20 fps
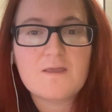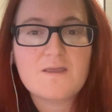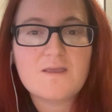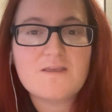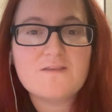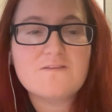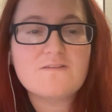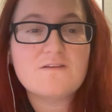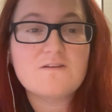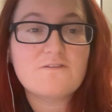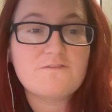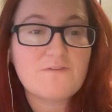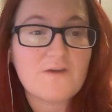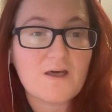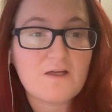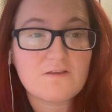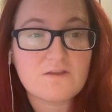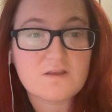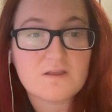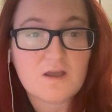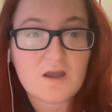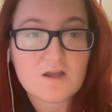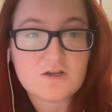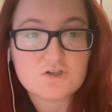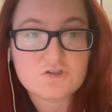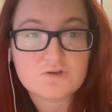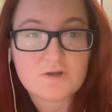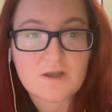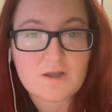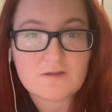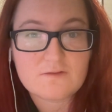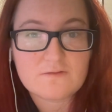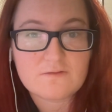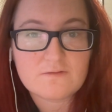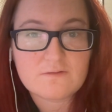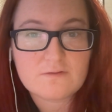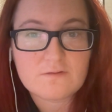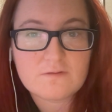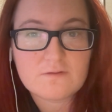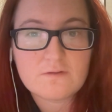Is it a valid contract?
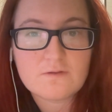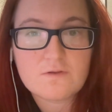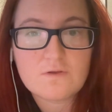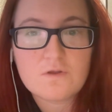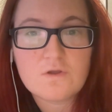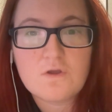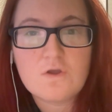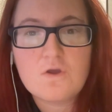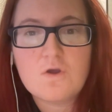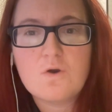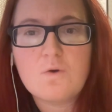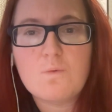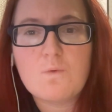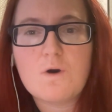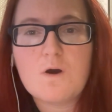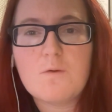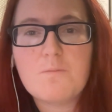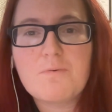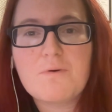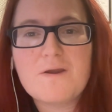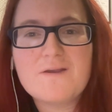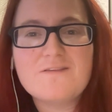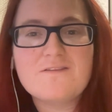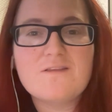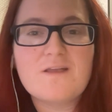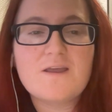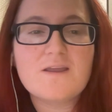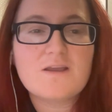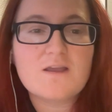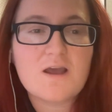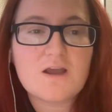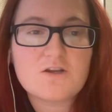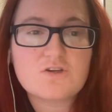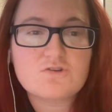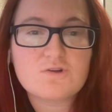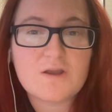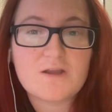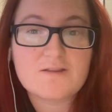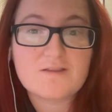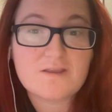While Priceline
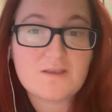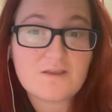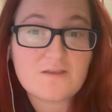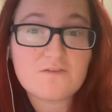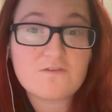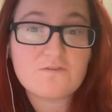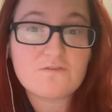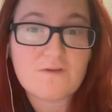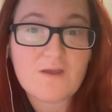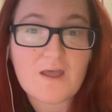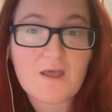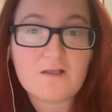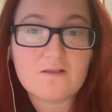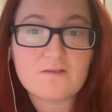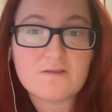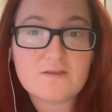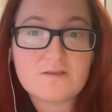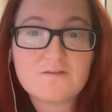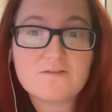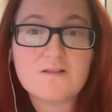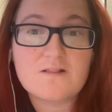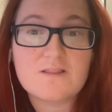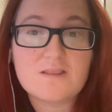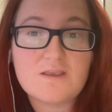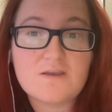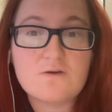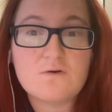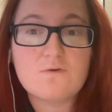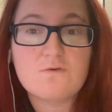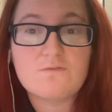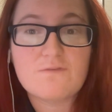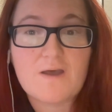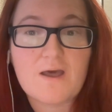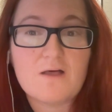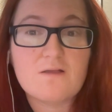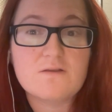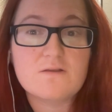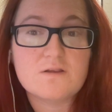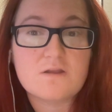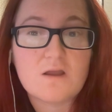contract is a legal
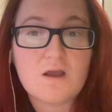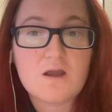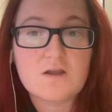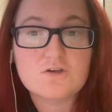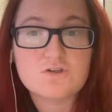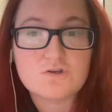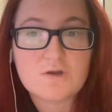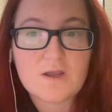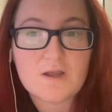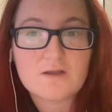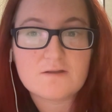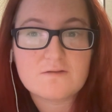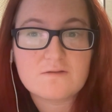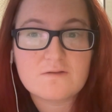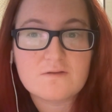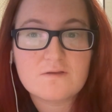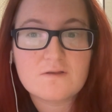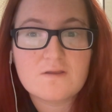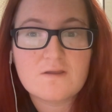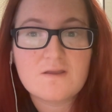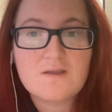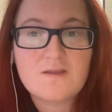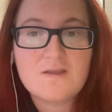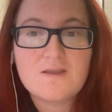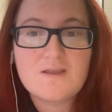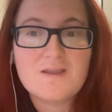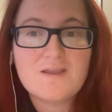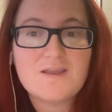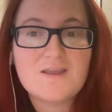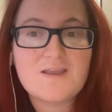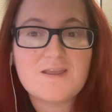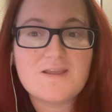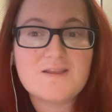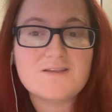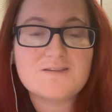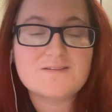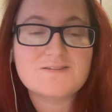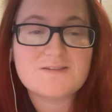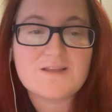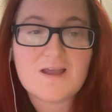valid contract, it
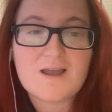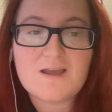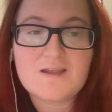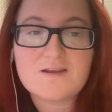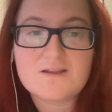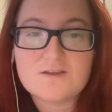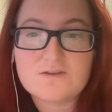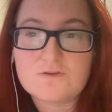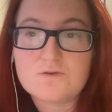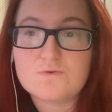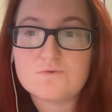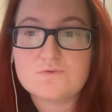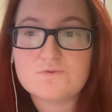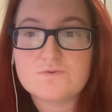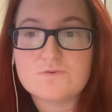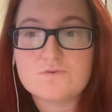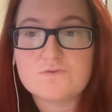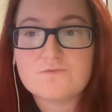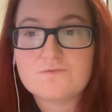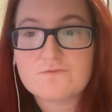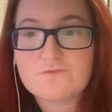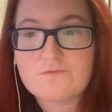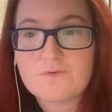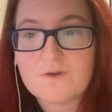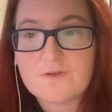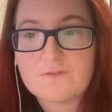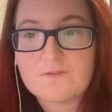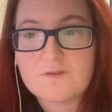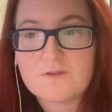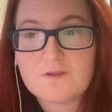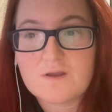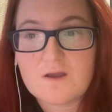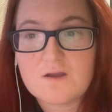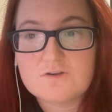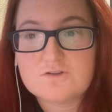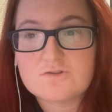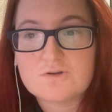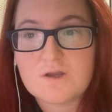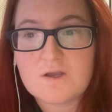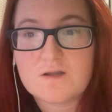is not a user-friendly
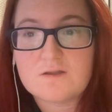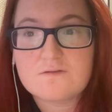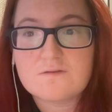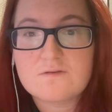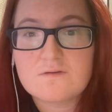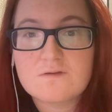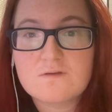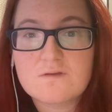contract.